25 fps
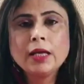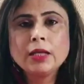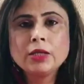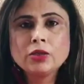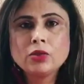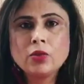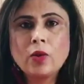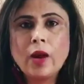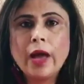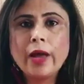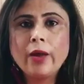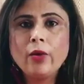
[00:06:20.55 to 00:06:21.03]

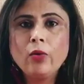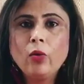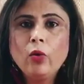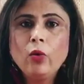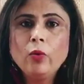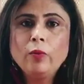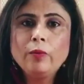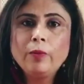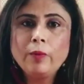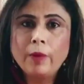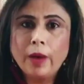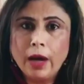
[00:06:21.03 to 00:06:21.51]
So I
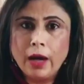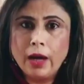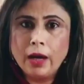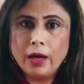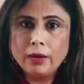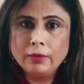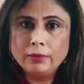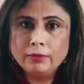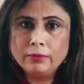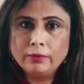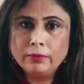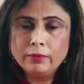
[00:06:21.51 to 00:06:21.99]
hope
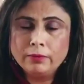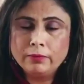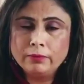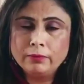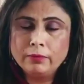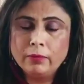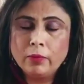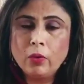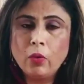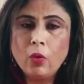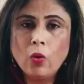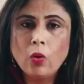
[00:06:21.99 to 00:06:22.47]

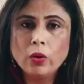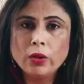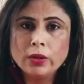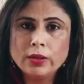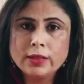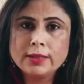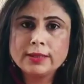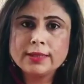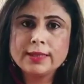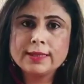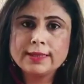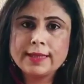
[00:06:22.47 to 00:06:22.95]
all
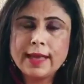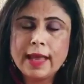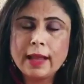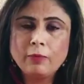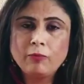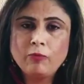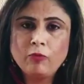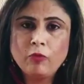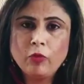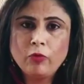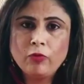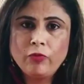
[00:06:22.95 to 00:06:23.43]
this is
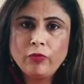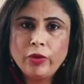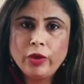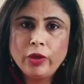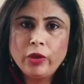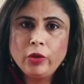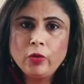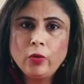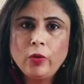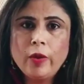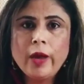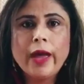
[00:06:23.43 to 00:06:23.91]
helpful for
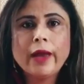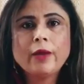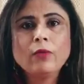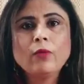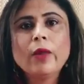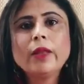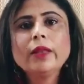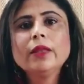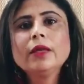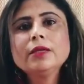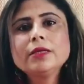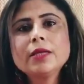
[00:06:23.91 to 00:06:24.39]
you, and
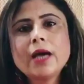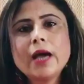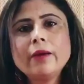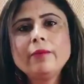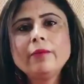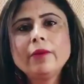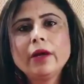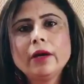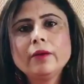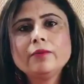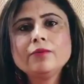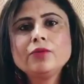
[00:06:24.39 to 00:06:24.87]
when the
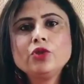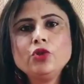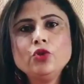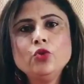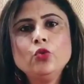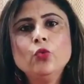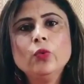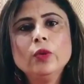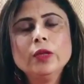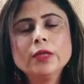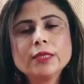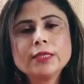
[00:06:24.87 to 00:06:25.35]
time comes,
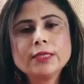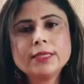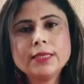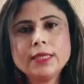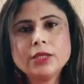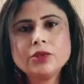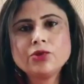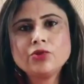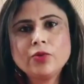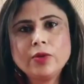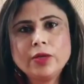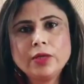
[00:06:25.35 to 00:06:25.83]
you will
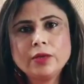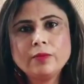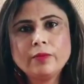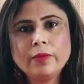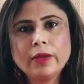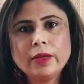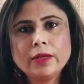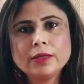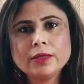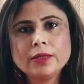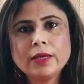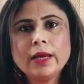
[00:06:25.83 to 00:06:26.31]
seek
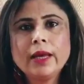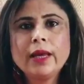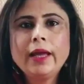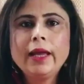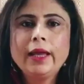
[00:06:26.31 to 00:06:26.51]
treatment.